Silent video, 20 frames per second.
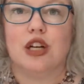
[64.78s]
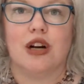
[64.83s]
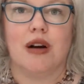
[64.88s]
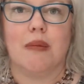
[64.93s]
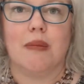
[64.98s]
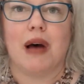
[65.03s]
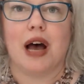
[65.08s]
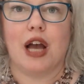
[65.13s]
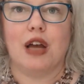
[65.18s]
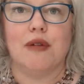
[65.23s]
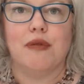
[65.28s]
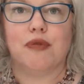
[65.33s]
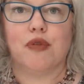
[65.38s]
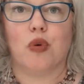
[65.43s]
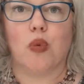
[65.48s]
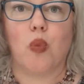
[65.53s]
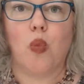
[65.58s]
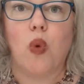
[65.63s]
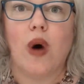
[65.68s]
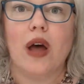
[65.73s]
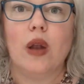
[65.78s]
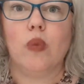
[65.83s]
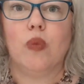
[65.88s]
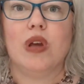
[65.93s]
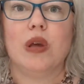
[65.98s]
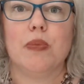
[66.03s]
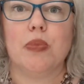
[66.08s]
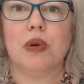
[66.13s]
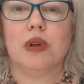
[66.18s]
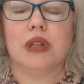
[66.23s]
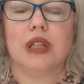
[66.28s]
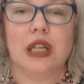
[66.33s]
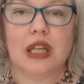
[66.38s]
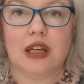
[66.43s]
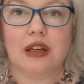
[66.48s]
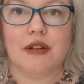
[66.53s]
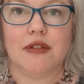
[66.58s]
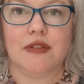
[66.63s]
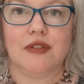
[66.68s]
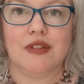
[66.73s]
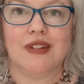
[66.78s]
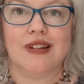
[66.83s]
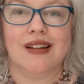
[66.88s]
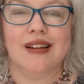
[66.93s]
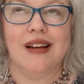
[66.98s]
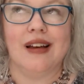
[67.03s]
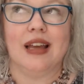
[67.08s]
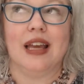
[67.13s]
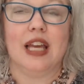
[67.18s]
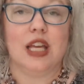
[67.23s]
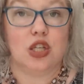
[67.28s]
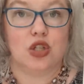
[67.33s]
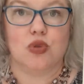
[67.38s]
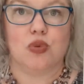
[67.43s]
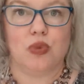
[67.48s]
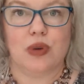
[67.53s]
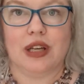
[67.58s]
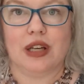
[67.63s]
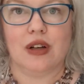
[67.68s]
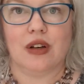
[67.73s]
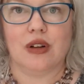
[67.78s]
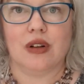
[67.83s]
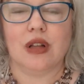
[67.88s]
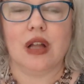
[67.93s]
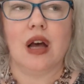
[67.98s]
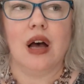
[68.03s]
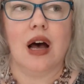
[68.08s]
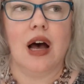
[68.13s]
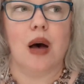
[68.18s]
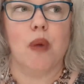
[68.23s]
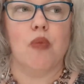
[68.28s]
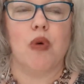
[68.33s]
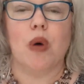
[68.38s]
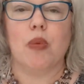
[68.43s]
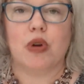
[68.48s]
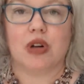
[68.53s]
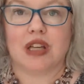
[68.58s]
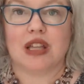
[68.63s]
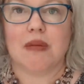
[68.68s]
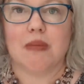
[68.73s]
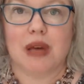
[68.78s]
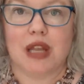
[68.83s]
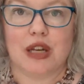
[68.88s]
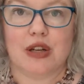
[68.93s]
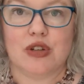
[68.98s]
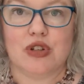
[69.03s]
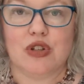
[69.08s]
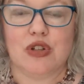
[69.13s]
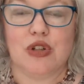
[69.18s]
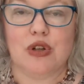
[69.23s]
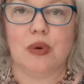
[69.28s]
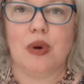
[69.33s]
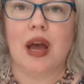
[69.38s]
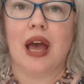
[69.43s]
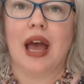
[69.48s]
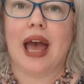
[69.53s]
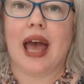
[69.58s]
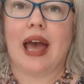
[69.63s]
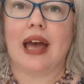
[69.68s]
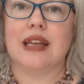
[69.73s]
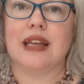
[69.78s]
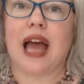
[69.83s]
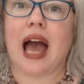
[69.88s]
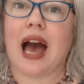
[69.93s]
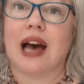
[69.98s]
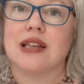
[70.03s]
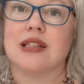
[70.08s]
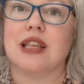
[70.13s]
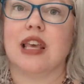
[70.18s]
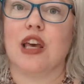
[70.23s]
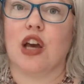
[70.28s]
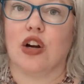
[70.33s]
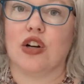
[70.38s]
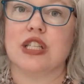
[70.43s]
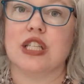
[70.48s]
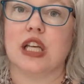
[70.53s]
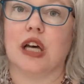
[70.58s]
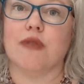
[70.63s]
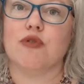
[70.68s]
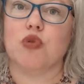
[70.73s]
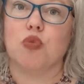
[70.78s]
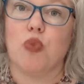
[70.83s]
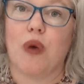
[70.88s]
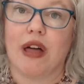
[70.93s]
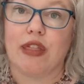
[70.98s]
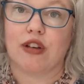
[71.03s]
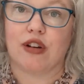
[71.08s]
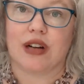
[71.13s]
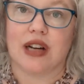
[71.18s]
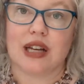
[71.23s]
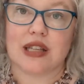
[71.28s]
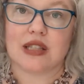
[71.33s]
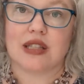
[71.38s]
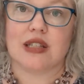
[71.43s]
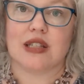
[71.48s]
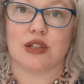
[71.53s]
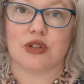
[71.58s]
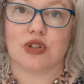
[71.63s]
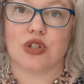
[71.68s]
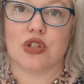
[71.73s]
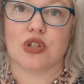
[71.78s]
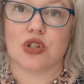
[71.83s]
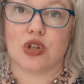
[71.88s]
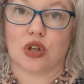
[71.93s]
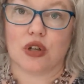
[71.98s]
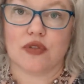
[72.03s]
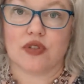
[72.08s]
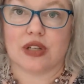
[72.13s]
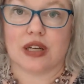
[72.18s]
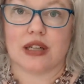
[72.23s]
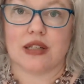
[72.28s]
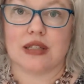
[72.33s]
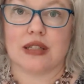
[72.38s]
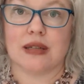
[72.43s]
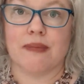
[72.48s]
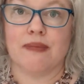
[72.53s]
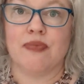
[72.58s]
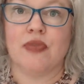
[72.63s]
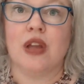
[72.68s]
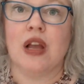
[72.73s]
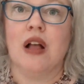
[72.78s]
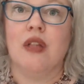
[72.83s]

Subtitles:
in our mind for what we believe is real, what we're committed to, and asking ourselves whether it still serves us.